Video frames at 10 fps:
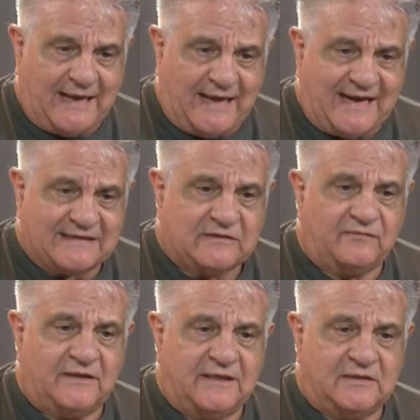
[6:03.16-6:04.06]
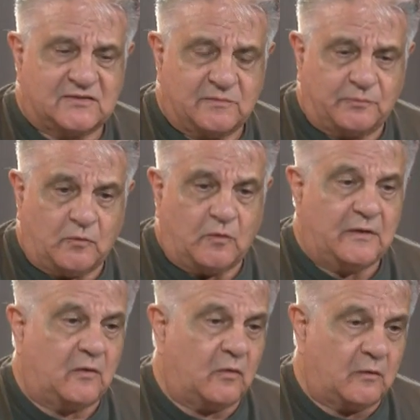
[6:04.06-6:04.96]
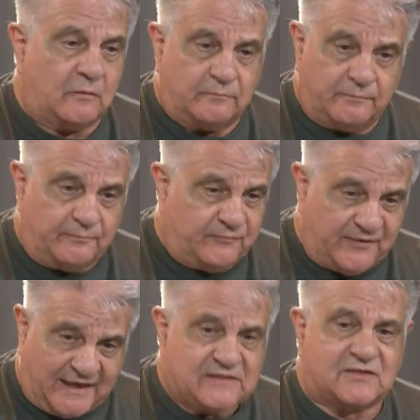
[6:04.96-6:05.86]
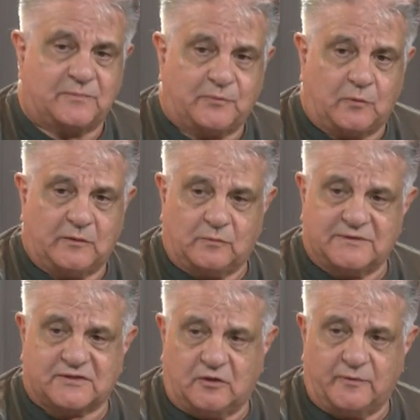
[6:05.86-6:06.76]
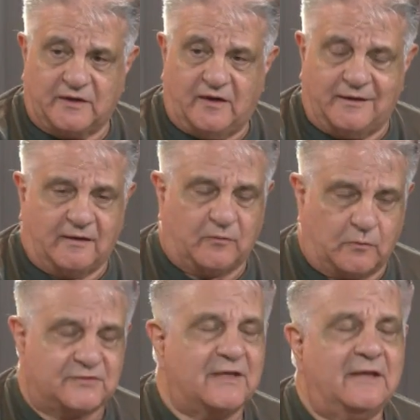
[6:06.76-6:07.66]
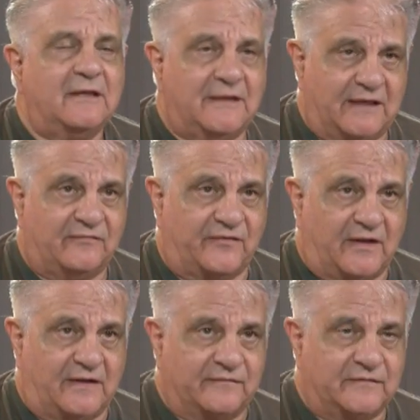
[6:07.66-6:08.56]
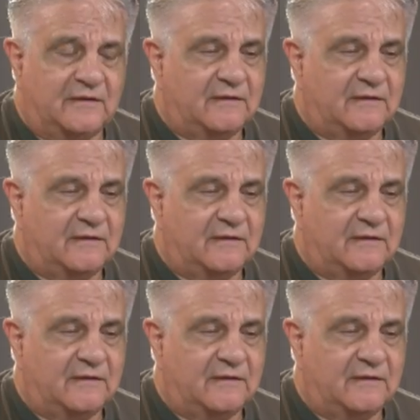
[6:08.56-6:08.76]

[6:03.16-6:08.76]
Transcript: actively support or not support what's going on. In other words, get involved.